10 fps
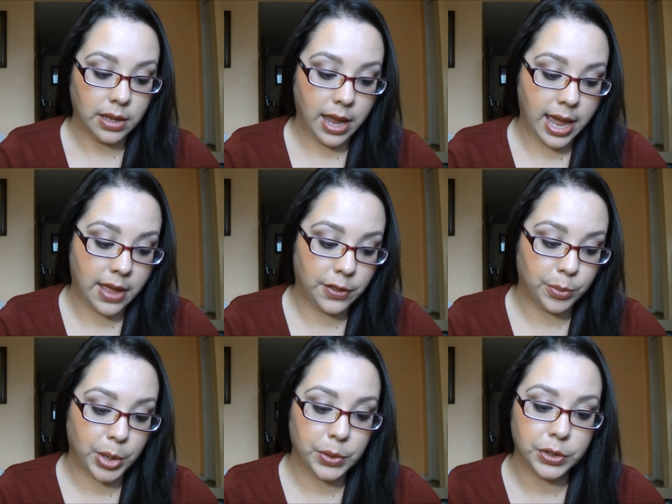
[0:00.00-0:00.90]
And they're
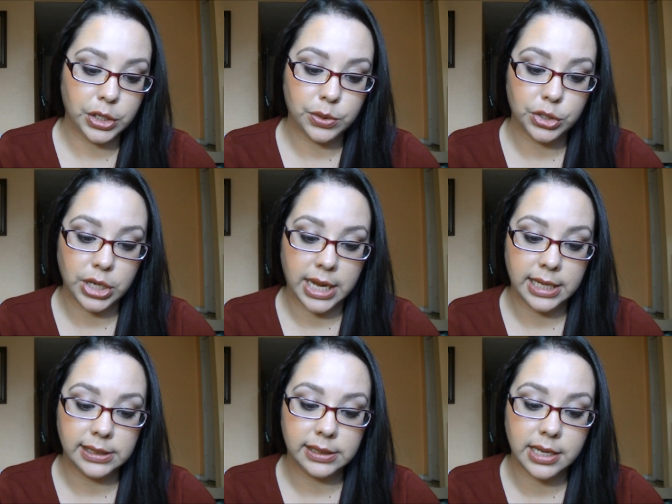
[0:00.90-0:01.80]
both new
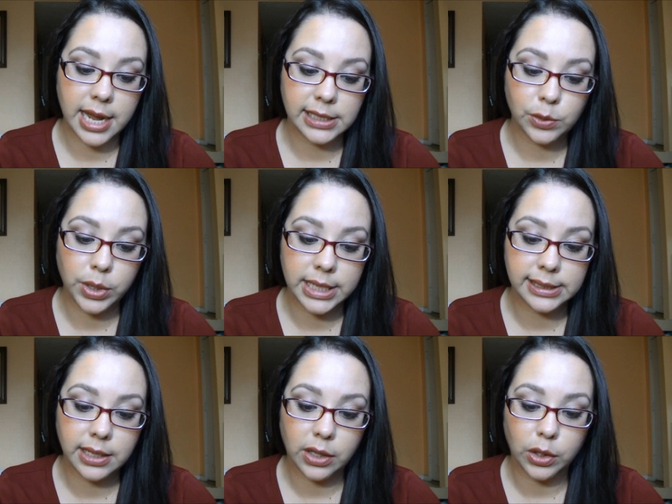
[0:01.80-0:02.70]
shades. The next one
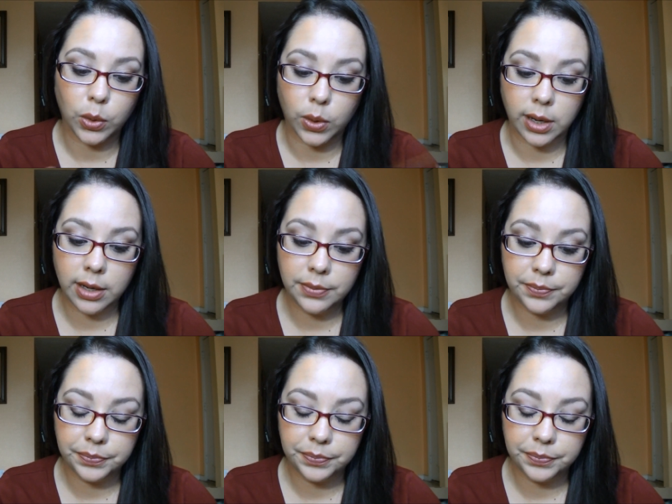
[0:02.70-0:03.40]
is Galore.